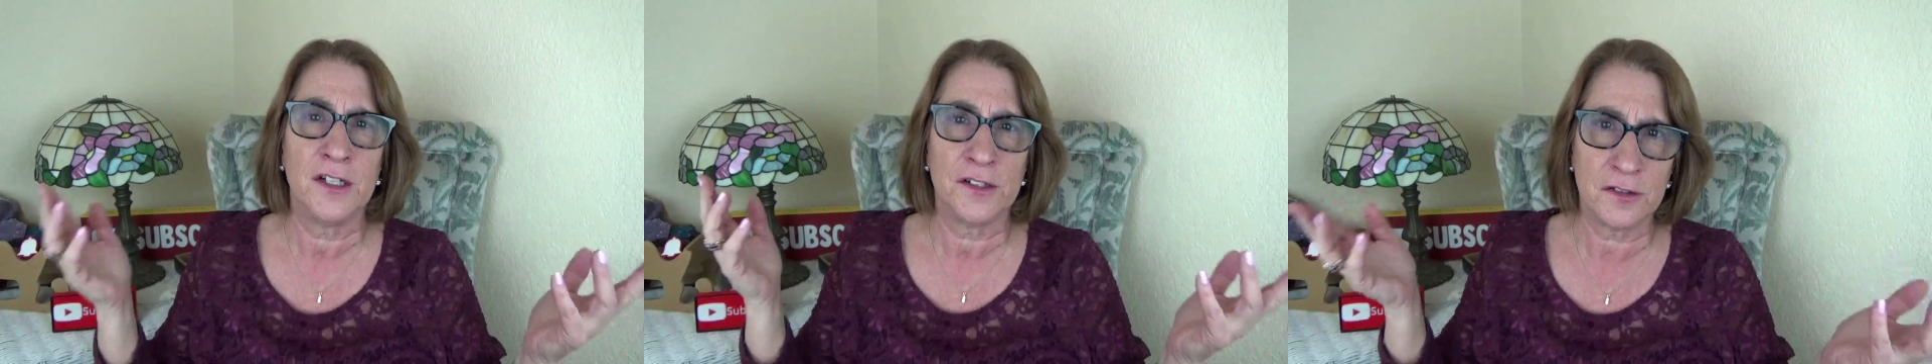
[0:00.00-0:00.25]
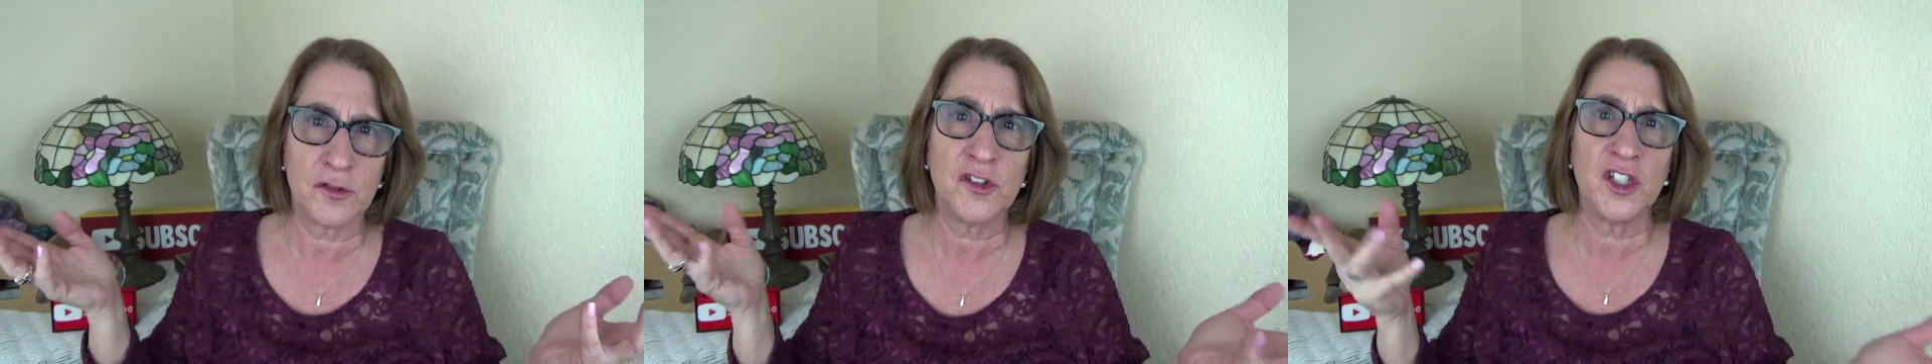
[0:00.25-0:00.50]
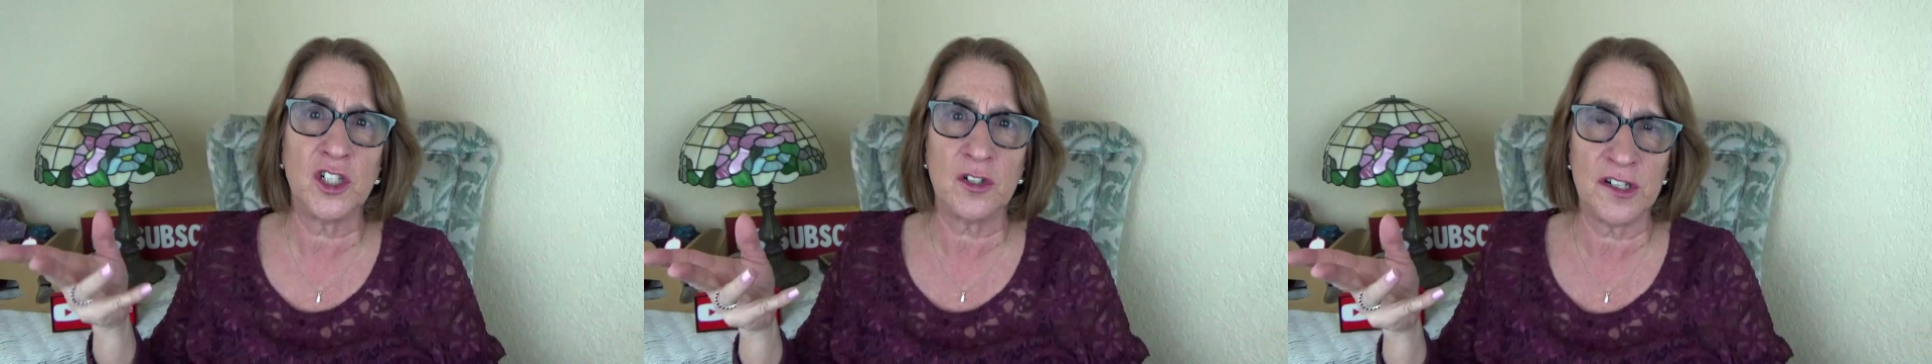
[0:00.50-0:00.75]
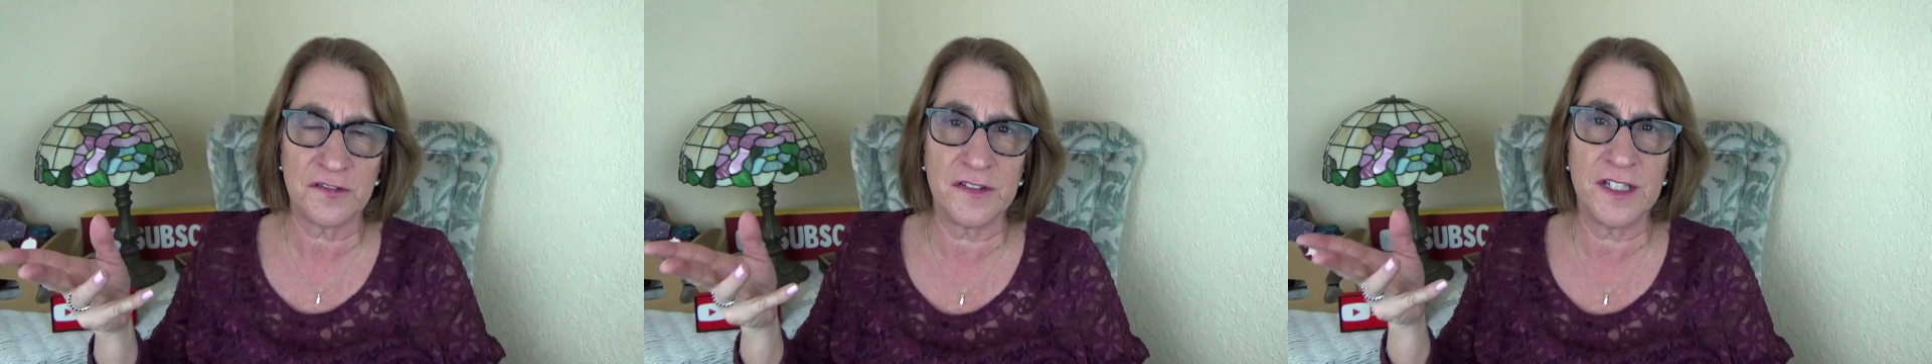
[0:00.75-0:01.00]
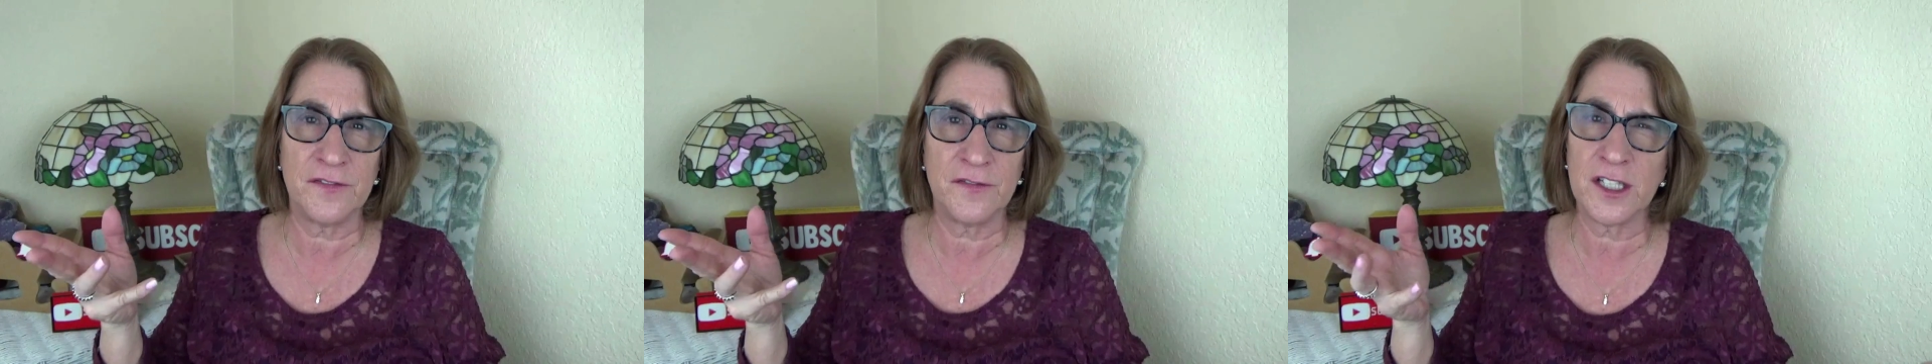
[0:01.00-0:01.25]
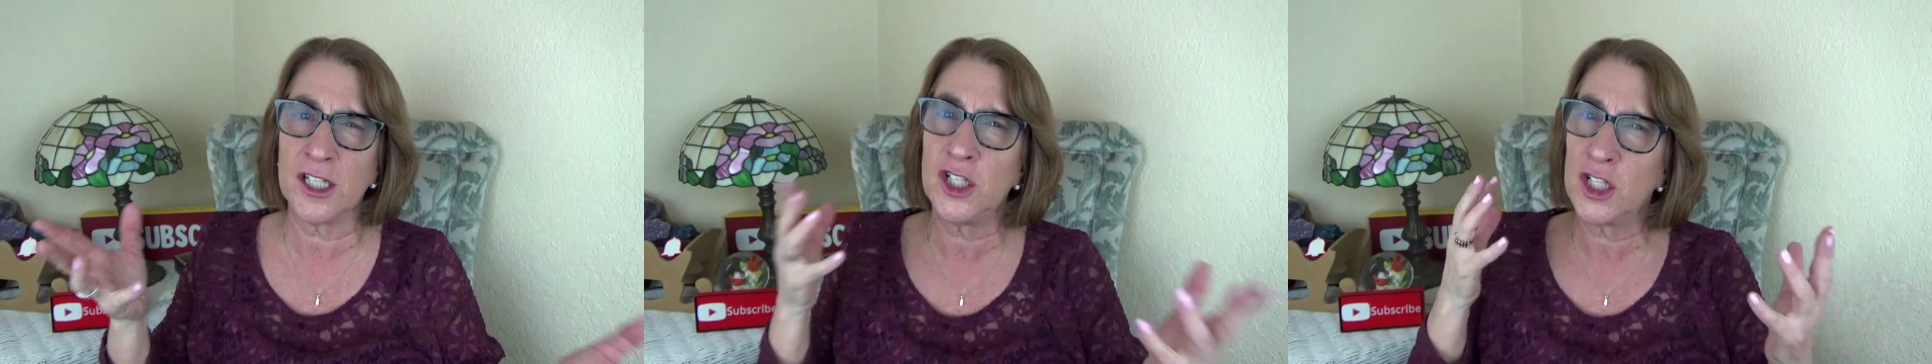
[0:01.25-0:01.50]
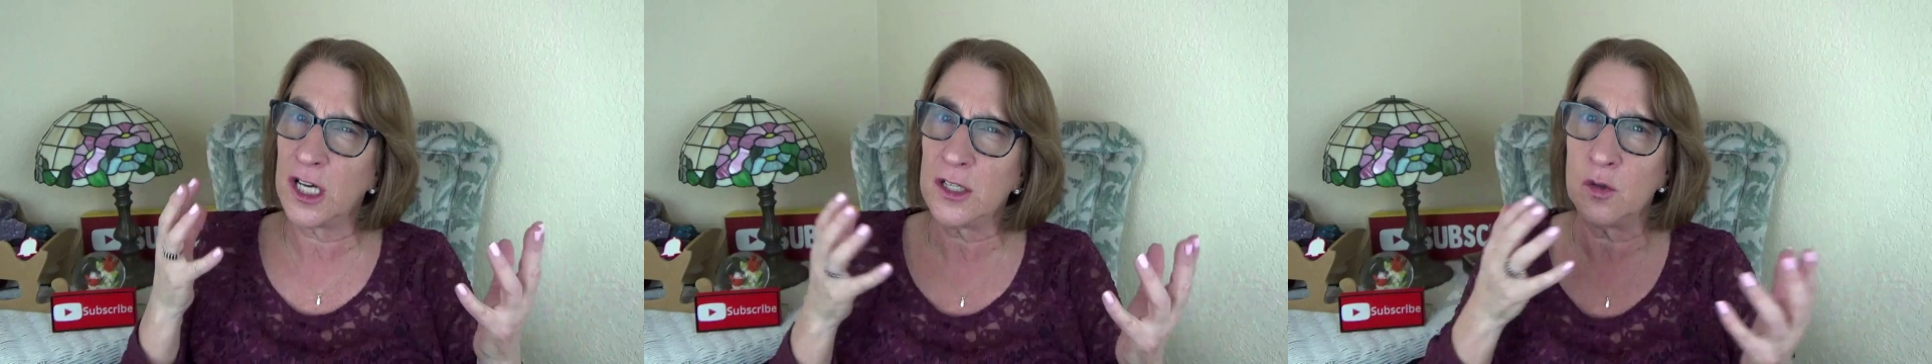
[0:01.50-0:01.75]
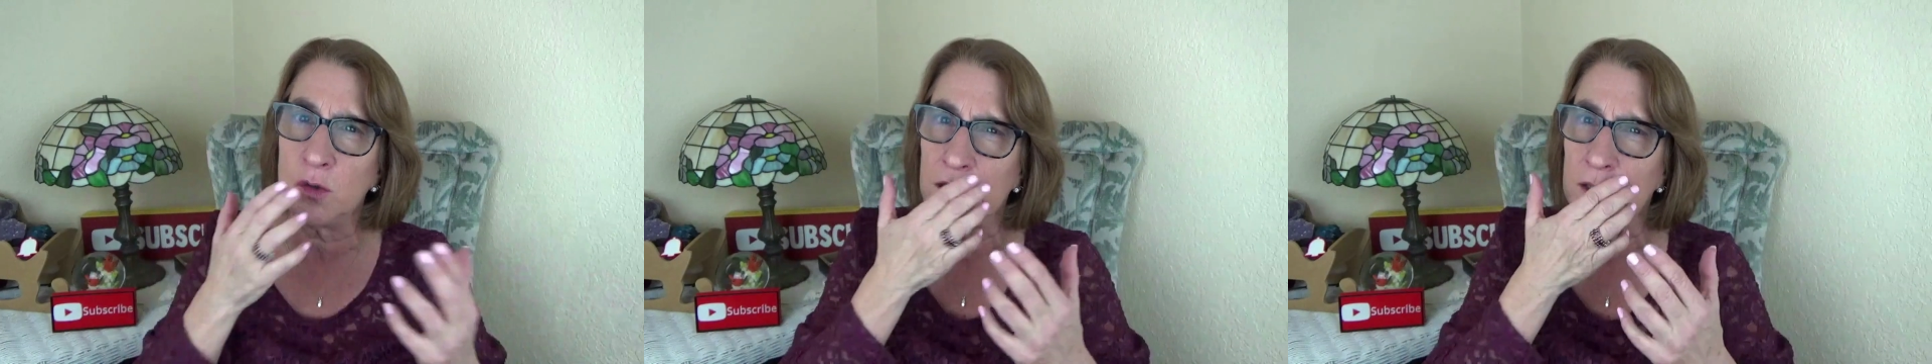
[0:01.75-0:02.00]
So cigarettes definitely not
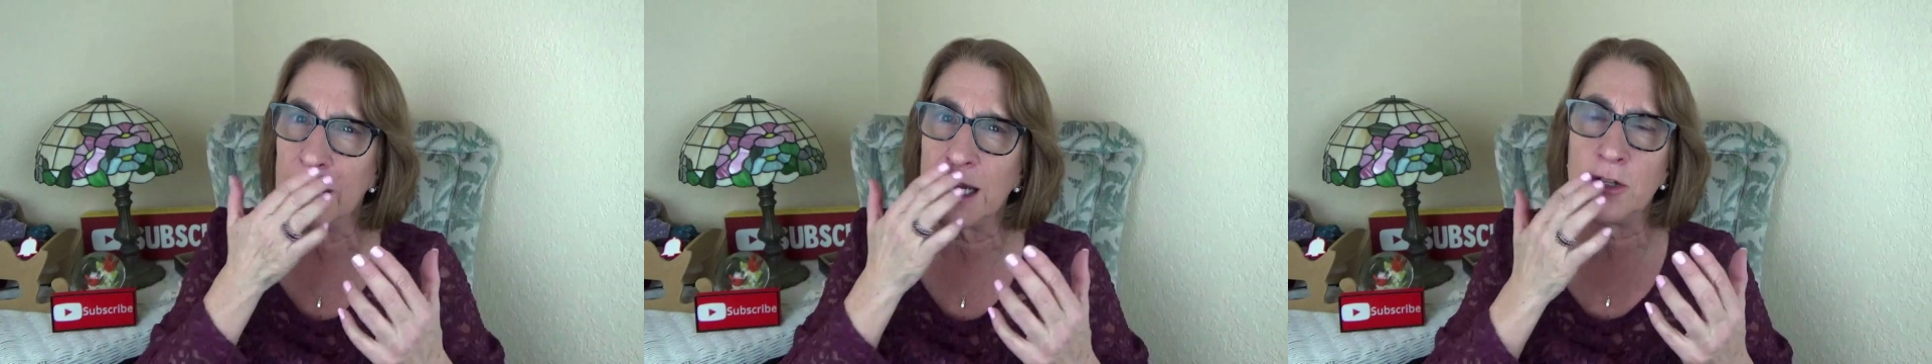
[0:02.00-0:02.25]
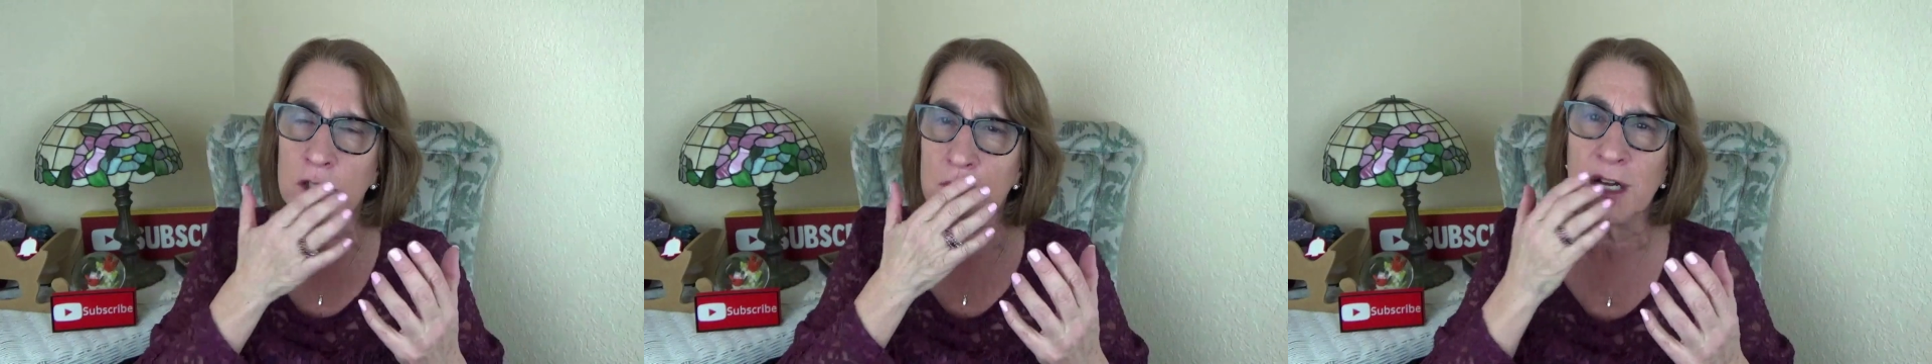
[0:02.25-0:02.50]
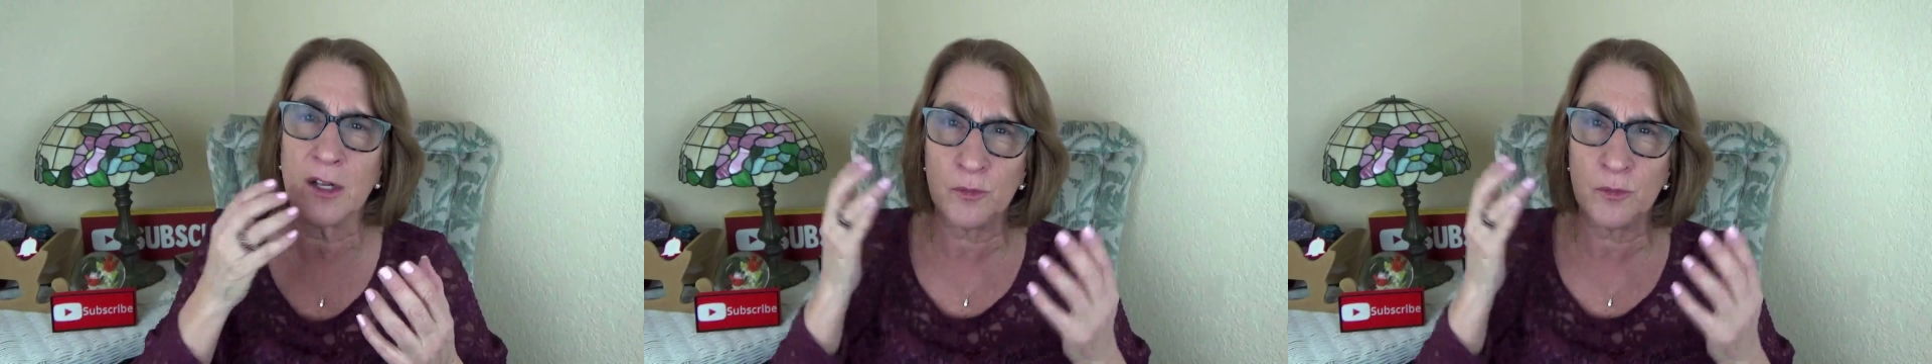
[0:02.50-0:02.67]
only around your mouth,